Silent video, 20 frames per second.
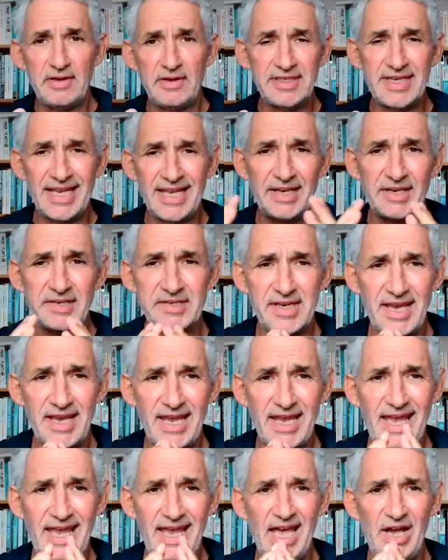tell us
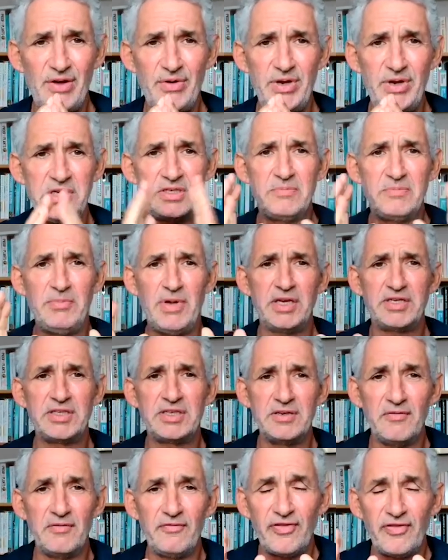how
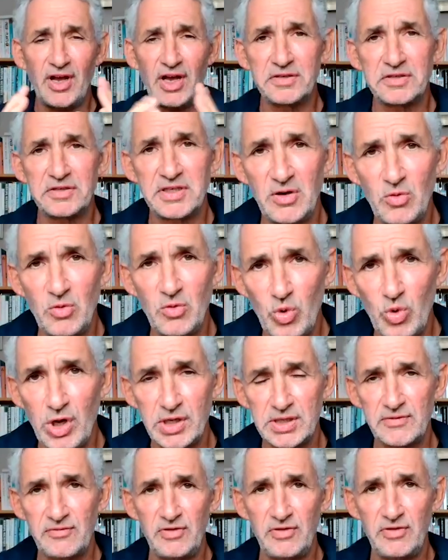intermittent fasting
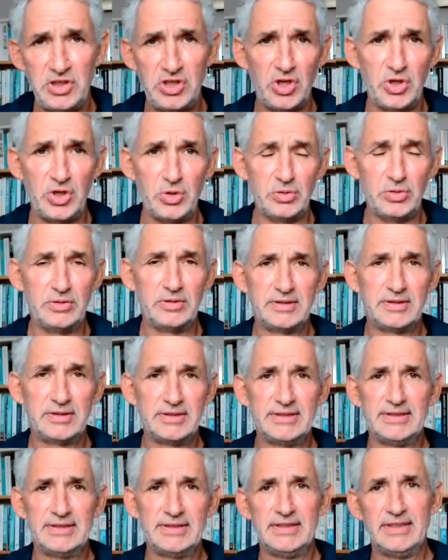works for you.
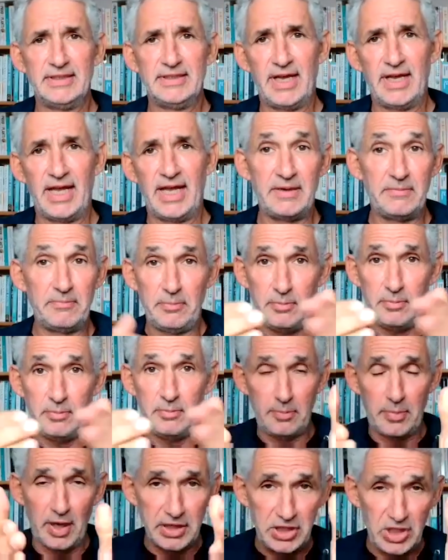And
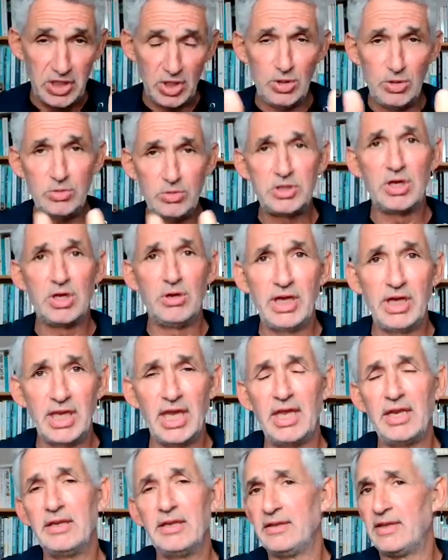by you doing
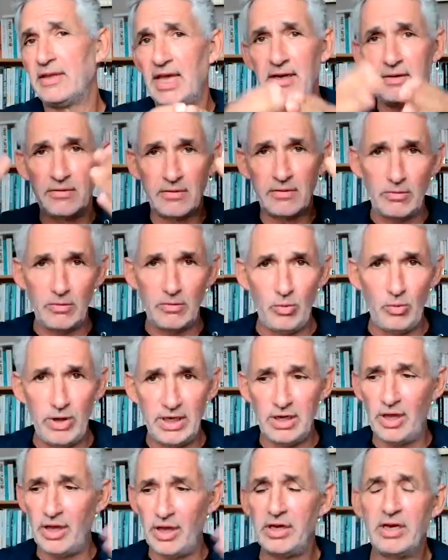it, then we
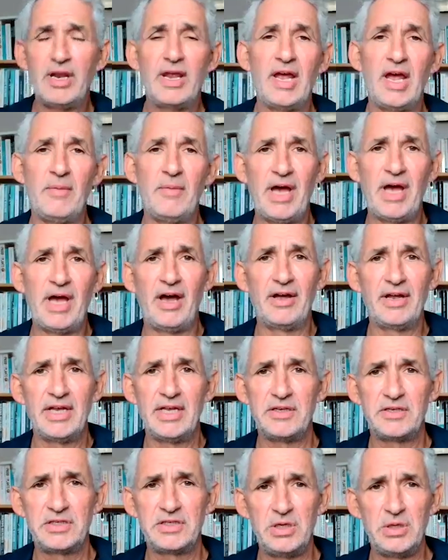learn about
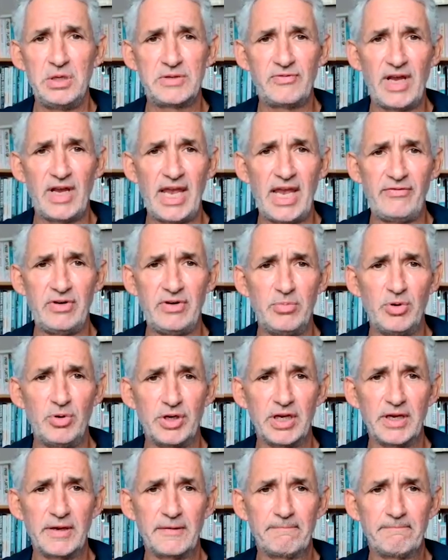its use for everybody.